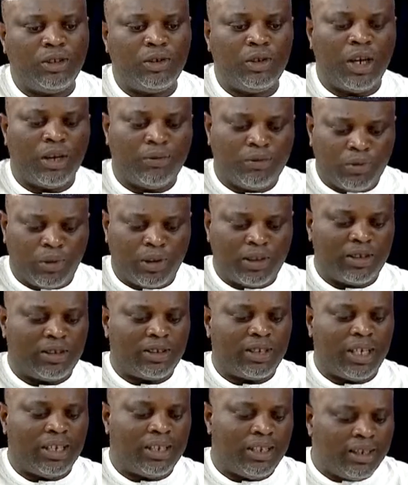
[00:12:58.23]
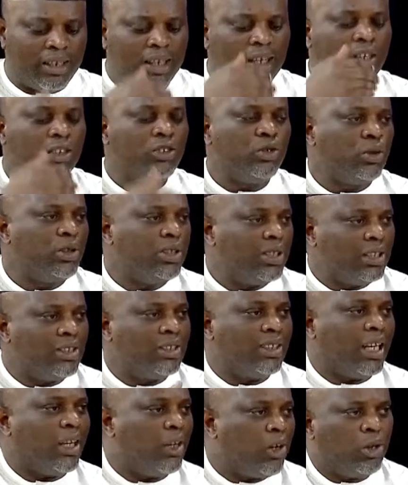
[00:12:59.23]
You have to understand the social
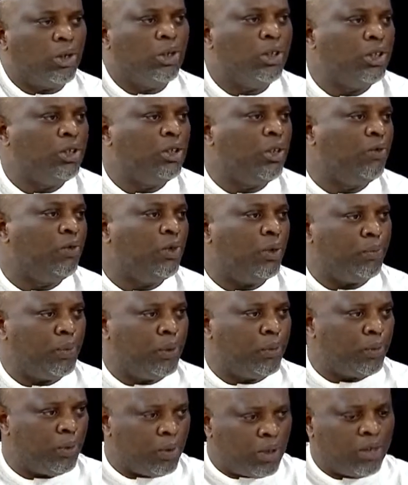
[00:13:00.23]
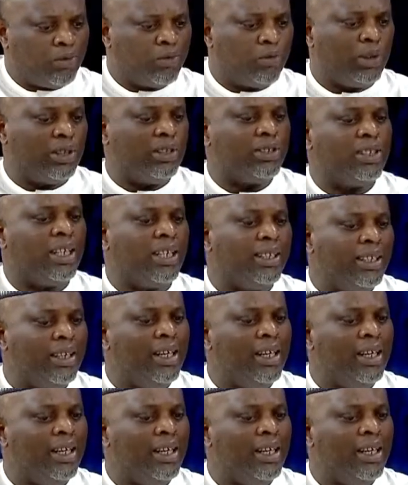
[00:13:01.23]
psychology of your people. You have to understand the